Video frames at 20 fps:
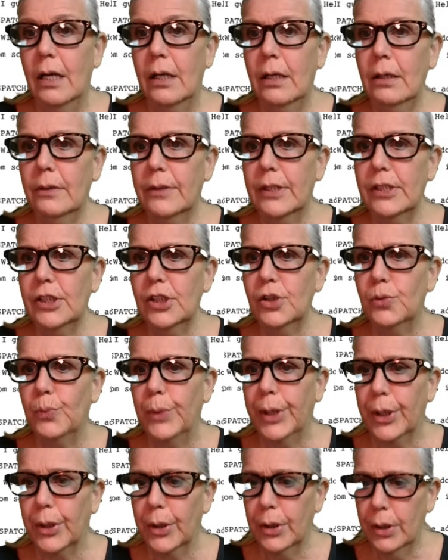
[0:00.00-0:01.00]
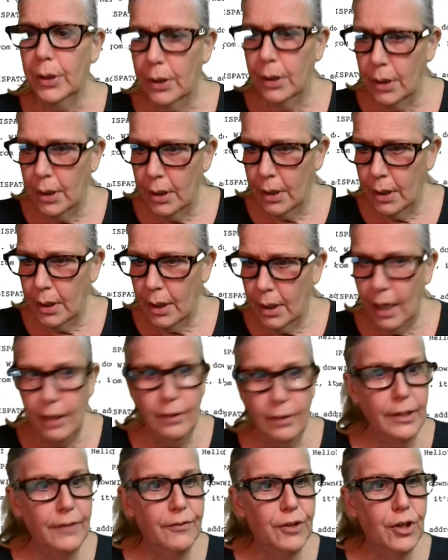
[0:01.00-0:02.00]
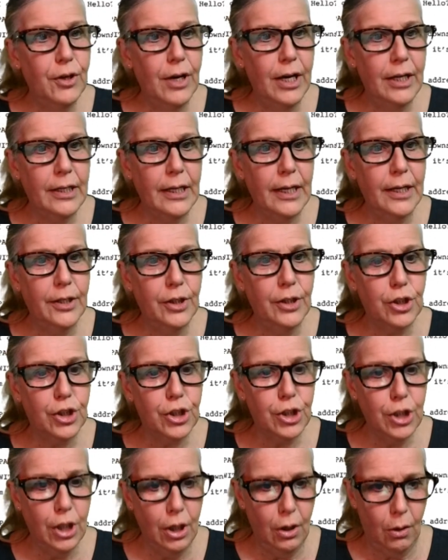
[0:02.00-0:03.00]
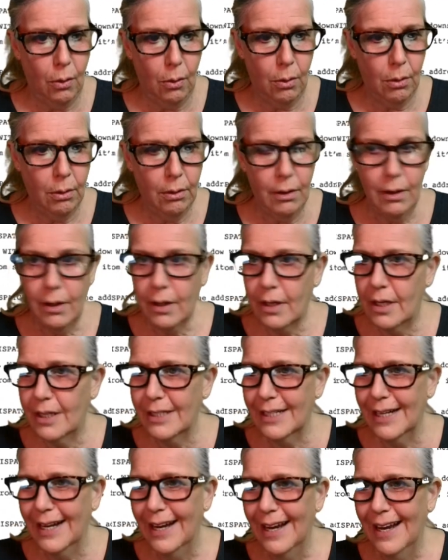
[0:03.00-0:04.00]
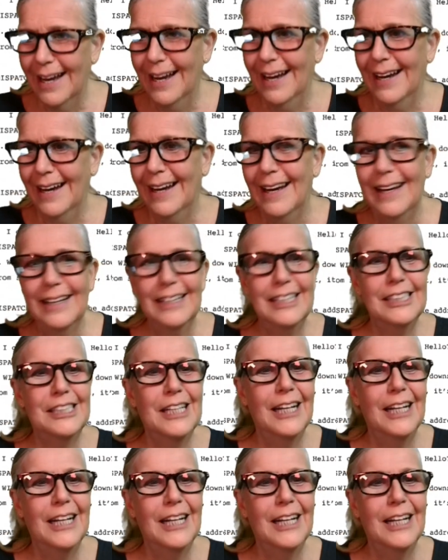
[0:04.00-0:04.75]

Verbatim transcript: yeah, this is weird. I don't even know how to end the show. Because